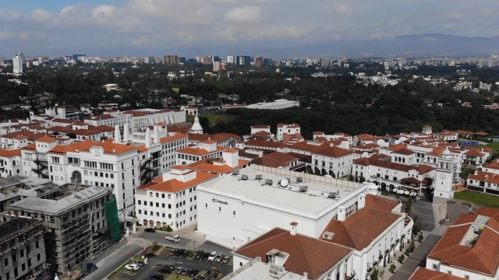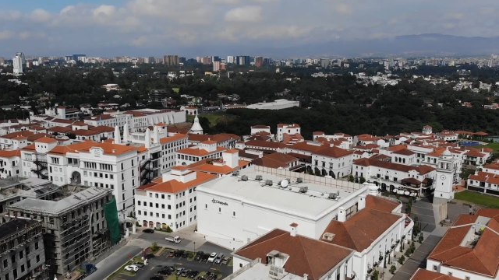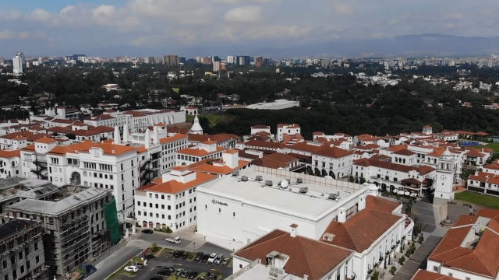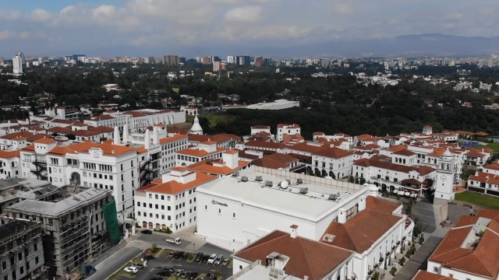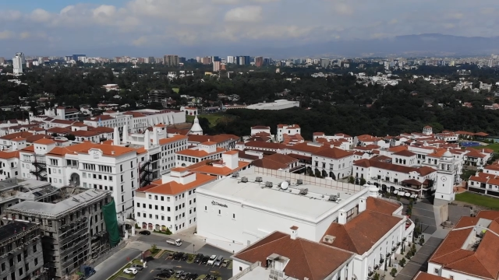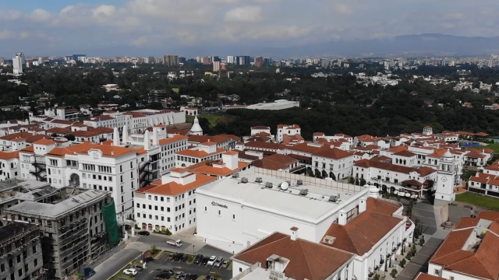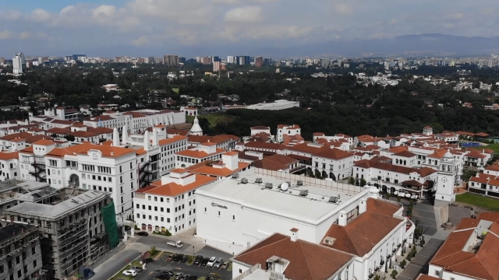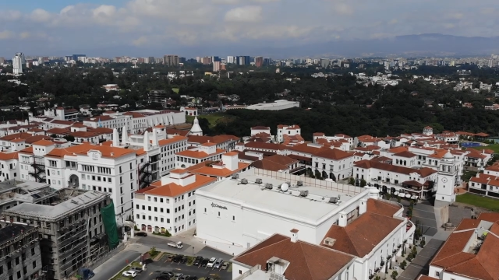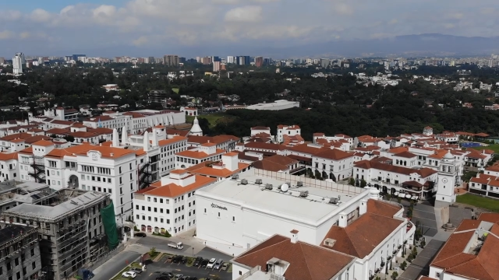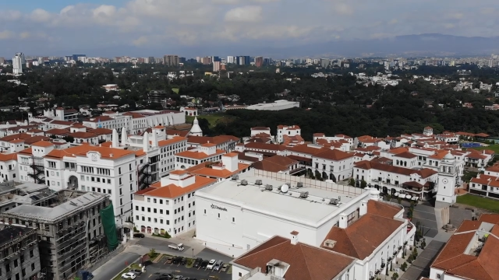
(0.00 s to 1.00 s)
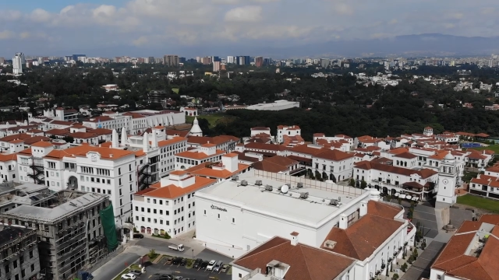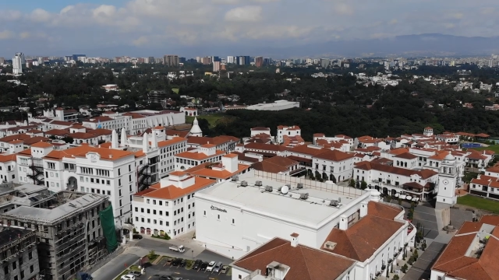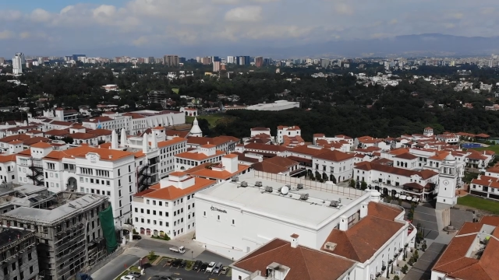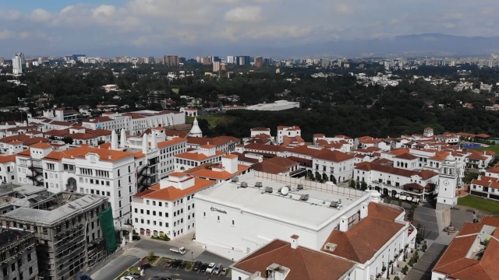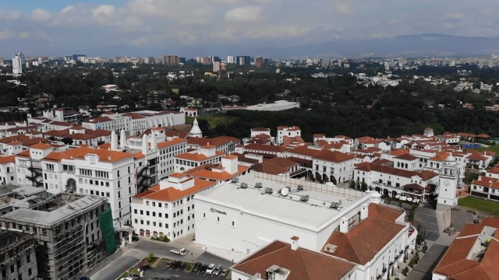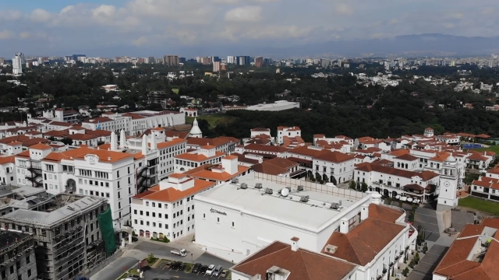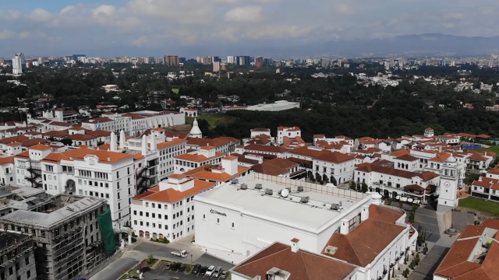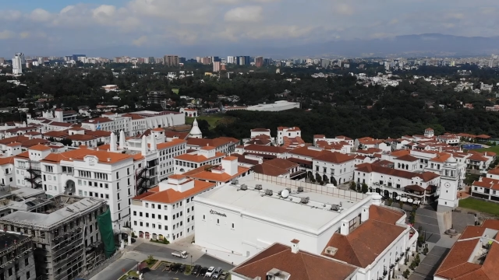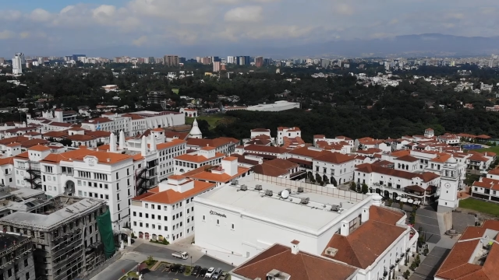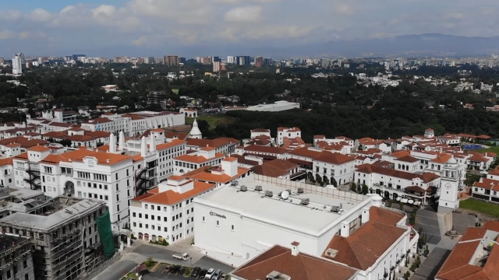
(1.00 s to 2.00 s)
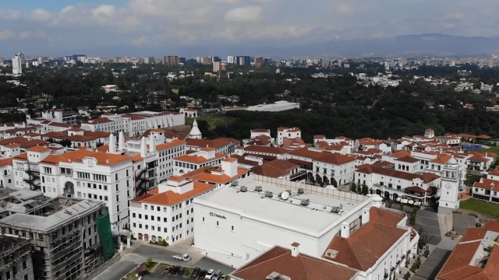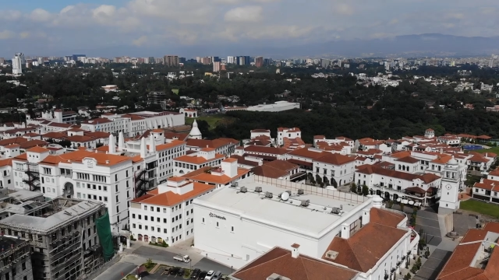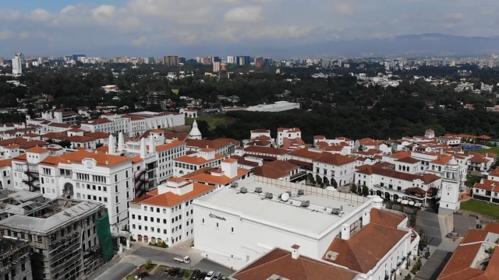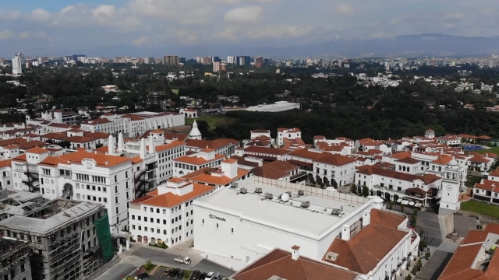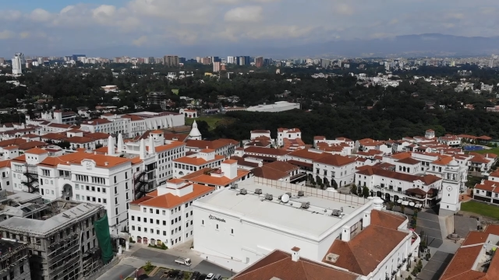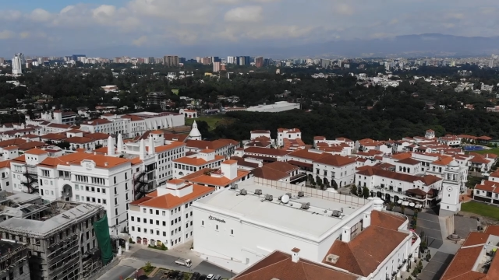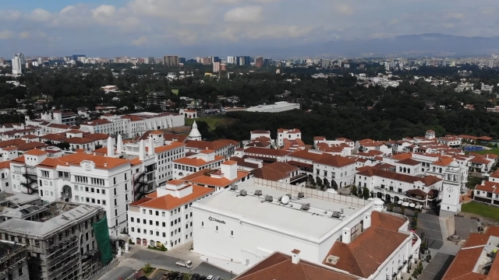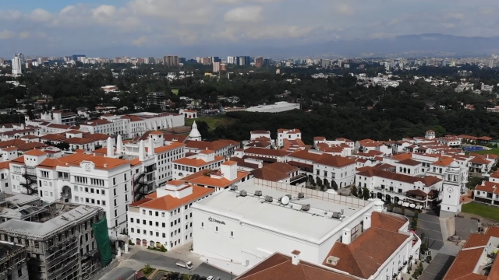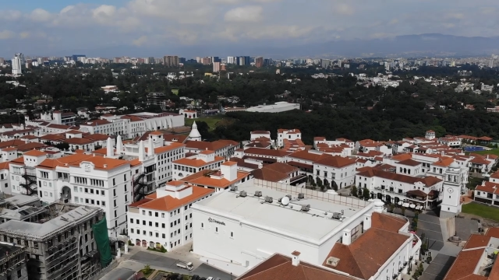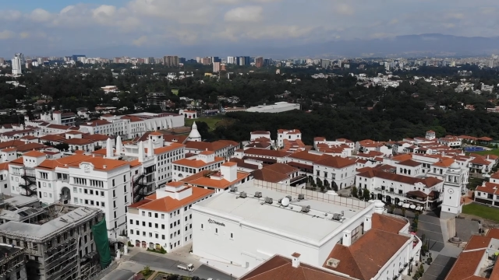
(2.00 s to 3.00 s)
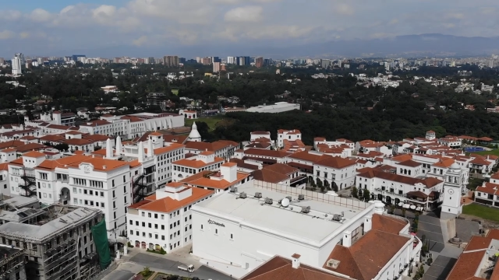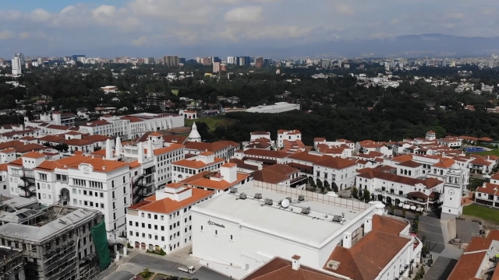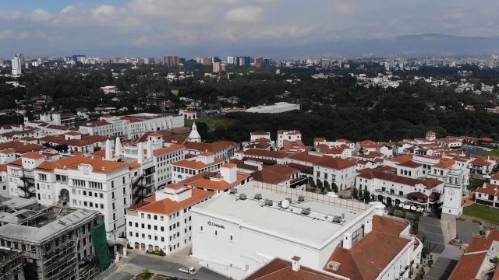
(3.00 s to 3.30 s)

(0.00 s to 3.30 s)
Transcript: [unreadable: no face in view]